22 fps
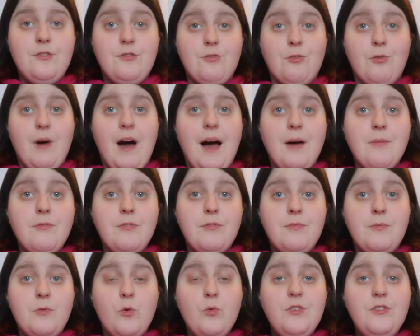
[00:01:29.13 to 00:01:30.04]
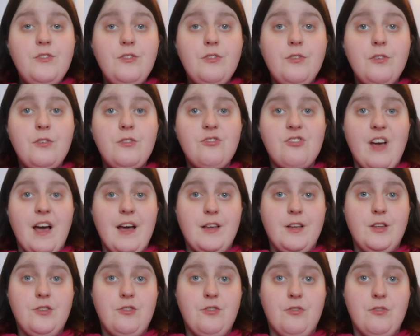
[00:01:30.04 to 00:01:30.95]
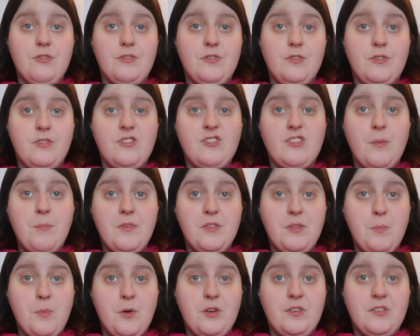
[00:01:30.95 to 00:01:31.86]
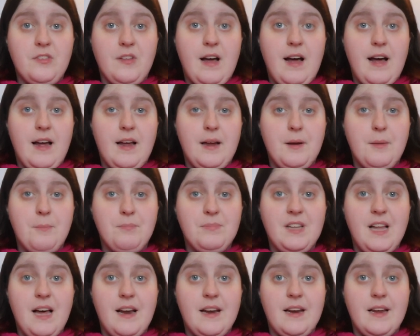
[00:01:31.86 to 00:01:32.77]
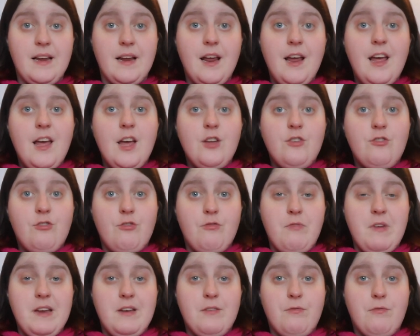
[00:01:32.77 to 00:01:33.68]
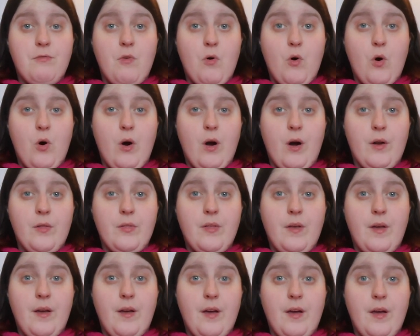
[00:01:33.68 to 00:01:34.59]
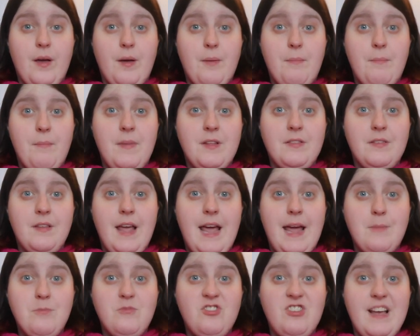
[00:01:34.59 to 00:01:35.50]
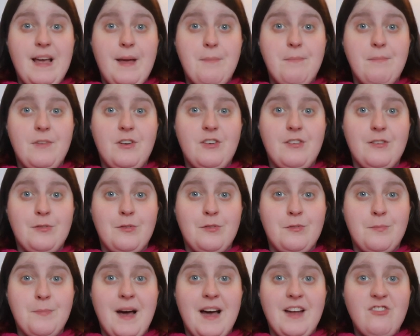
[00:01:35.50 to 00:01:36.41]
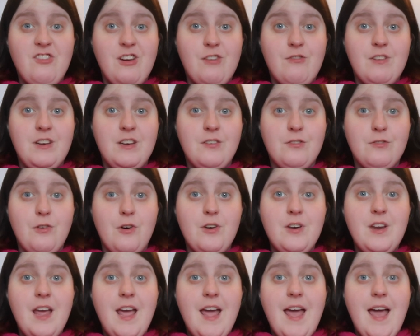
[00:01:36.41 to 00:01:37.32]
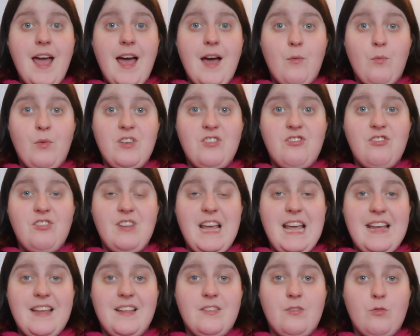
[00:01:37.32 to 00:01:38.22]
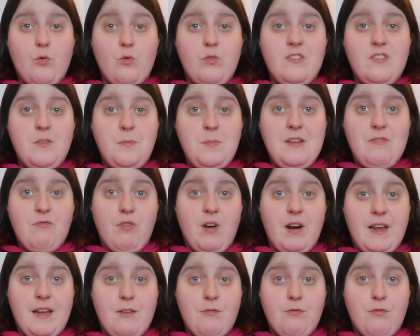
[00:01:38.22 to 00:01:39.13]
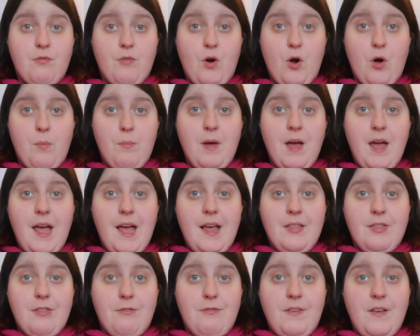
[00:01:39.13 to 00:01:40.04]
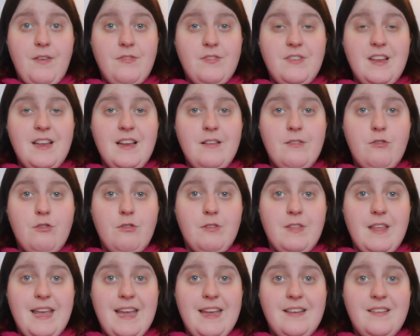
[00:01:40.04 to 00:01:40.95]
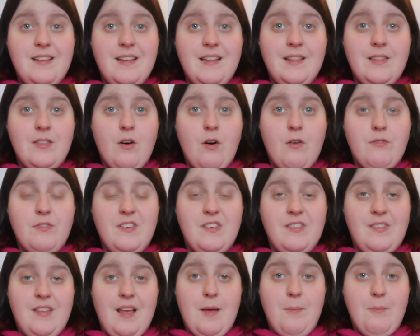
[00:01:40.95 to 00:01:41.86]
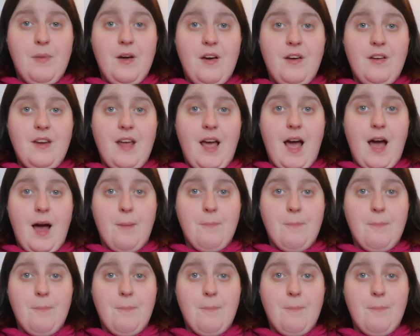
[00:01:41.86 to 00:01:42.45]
so I'm going to chat you through some of the books that I am planning to read for the MGM Christmas Magic Readathon, which is going to be running from the 15th to the 18th of December.